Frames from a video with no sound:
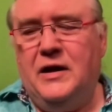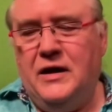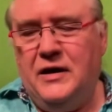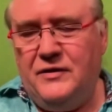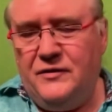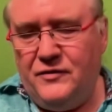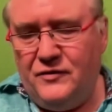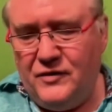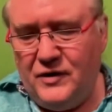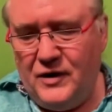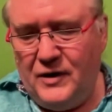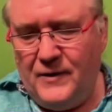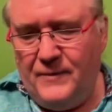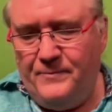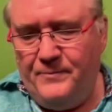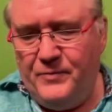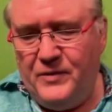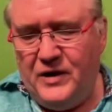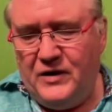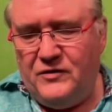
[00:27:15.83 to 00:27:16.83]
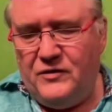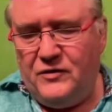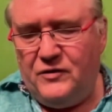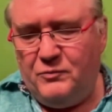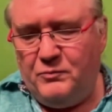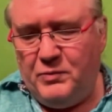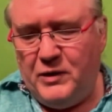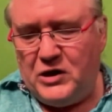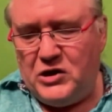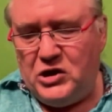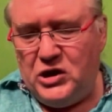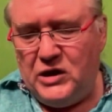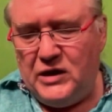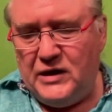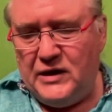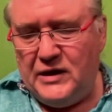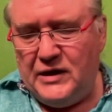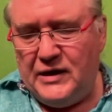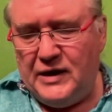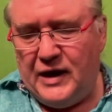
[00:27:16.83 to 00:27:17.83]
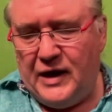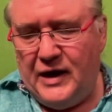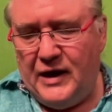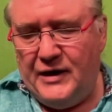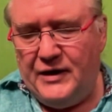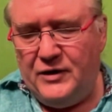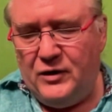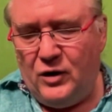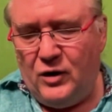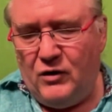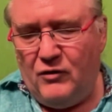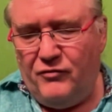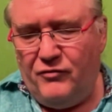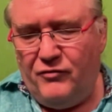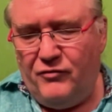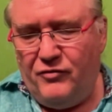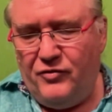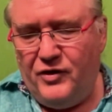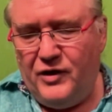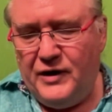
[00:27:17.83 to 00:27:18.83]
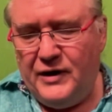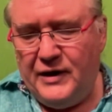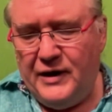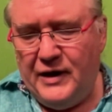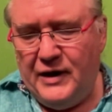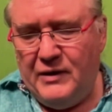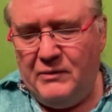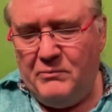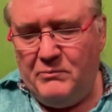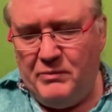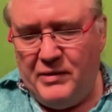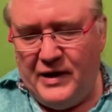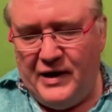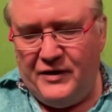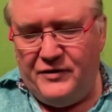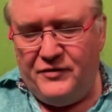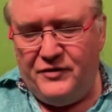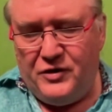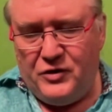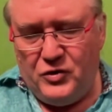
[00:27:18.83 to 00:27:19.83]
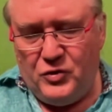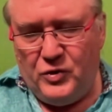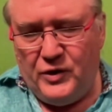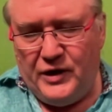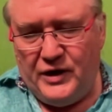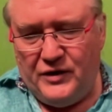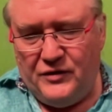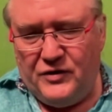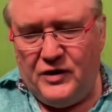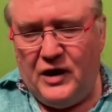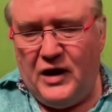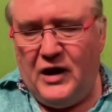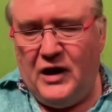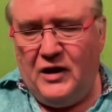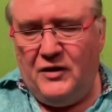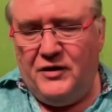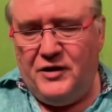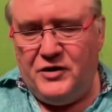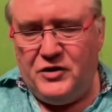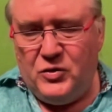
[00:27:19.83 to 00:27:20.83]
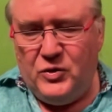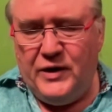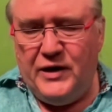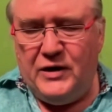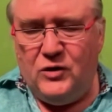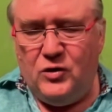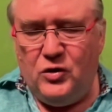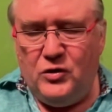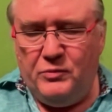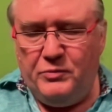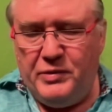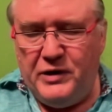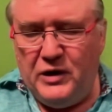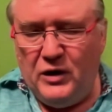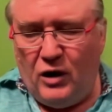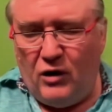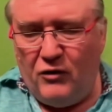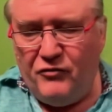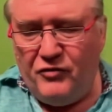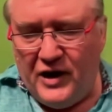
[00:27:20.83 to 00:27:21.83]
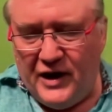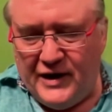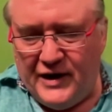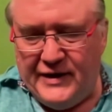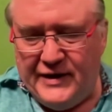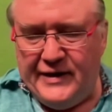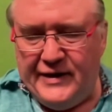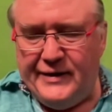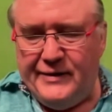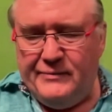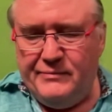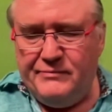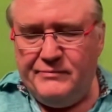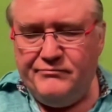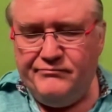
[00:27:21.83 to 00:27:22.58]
It's a special kind of blessed trees. The tree could be of any